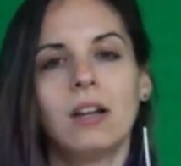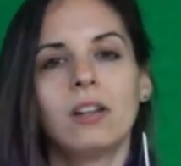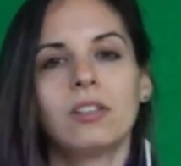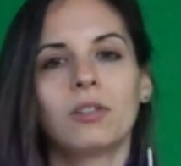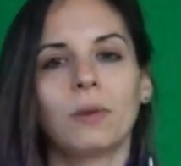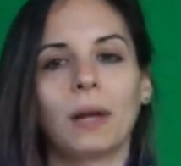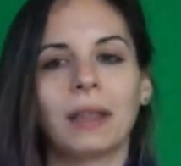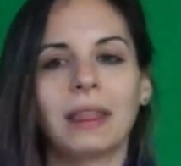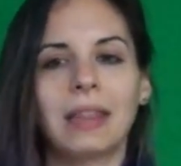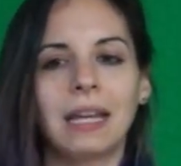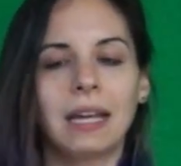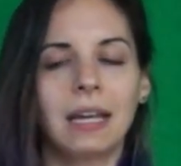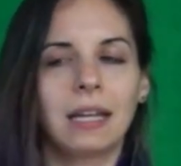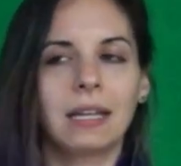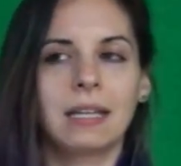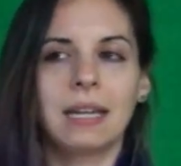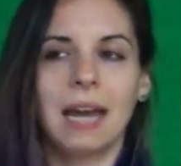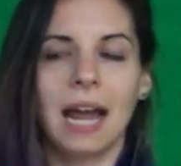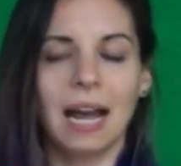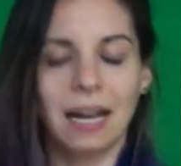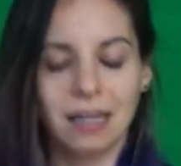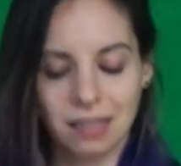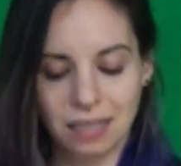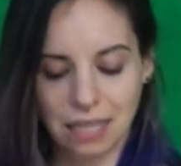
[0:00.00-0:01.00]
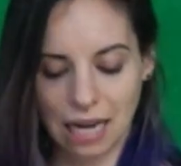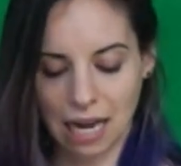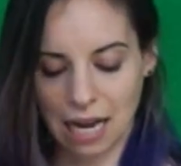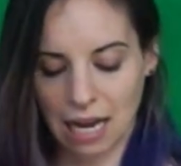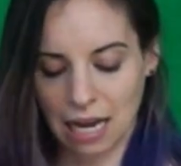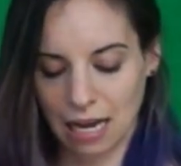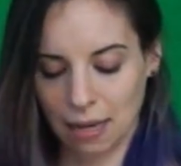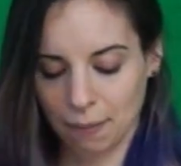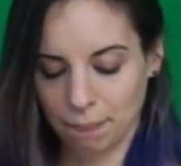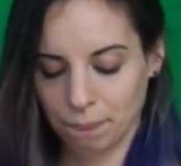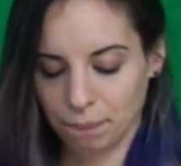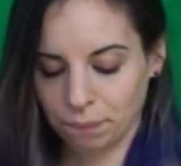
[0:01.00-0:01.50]
So I think next
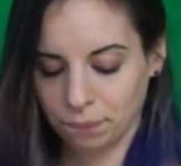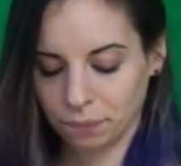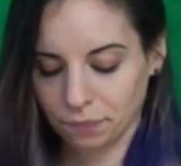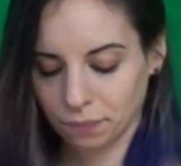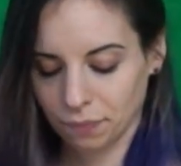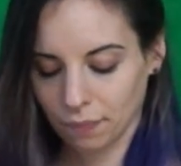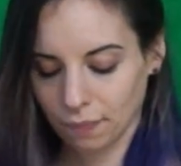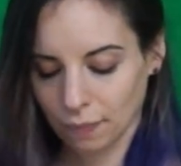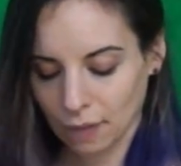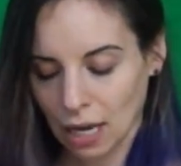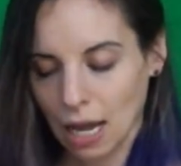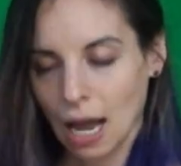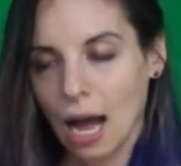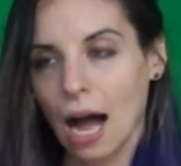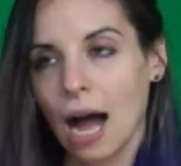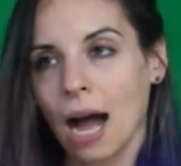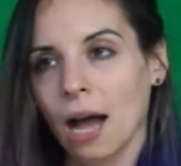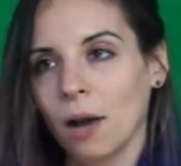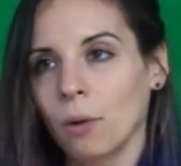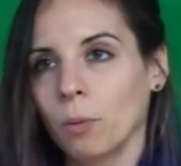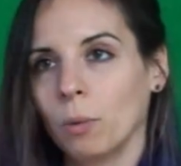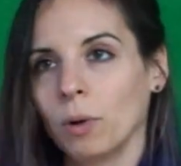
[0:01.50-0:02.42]
time I